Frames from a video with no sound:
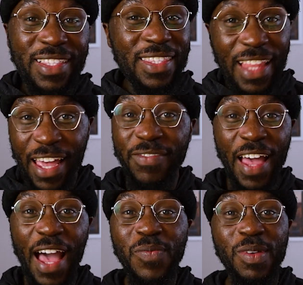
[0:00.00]
Life
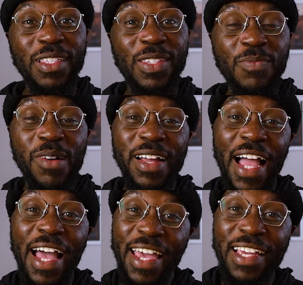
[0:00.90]
happens. But
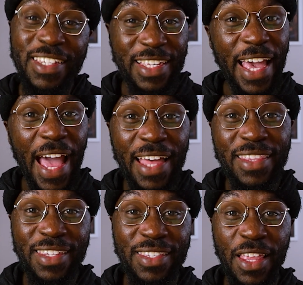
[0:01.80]
I actually
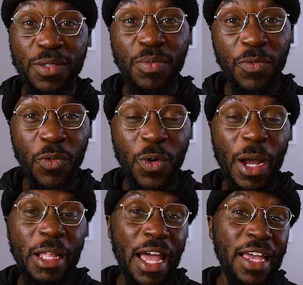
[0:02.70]
had this lens before
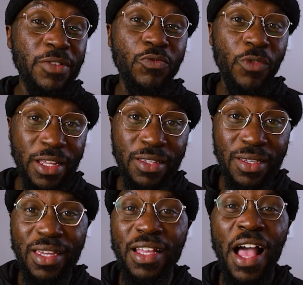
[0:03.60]
and I had
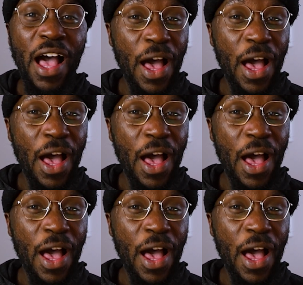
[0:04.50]
rented it